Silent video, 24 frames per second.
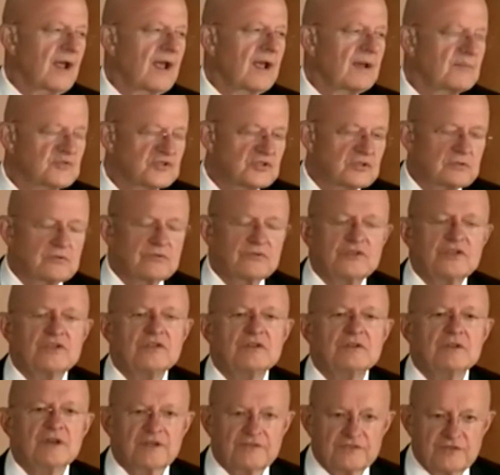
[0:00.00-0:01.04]
absolutely
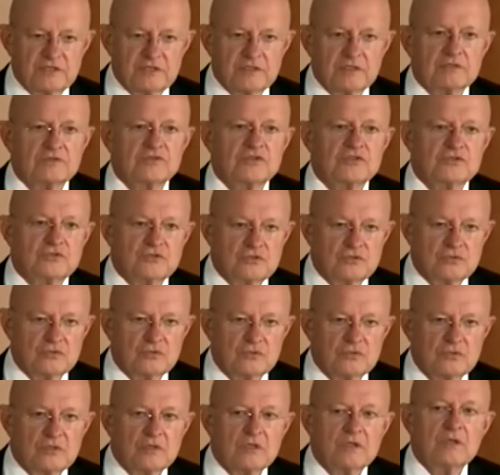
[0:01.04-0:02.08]
nothing to do